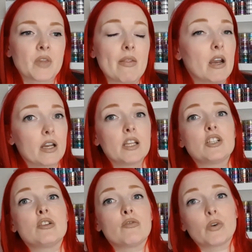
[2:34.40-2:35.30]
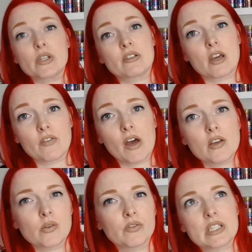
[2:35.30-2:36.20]
And then I need to do the
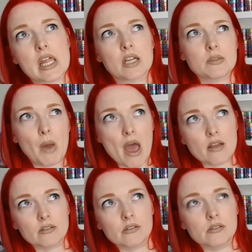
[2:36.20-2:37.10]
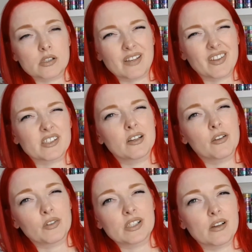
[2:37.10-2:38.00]
voiceover, so obviously that depends, and that's
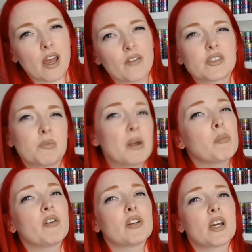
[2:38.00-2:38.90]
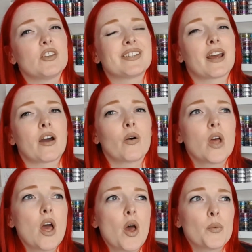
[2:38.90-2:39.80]
another reason I have split my videos now,
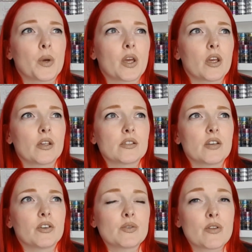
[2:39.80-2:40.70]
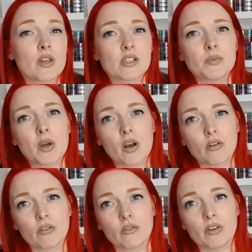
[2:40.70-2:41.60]
because if I do a 30 minute
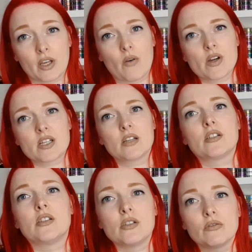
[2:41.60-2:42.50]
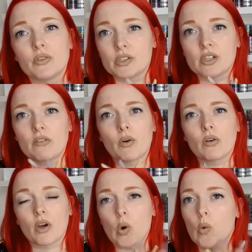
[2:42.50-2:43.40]
long video, I tend to do the voiceover
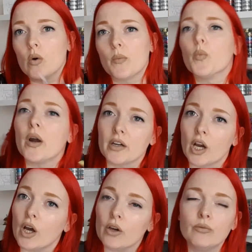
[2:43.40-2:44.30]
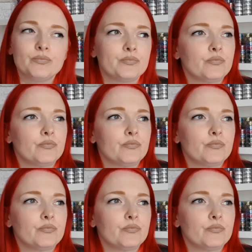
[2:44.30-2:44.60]
like all in one go,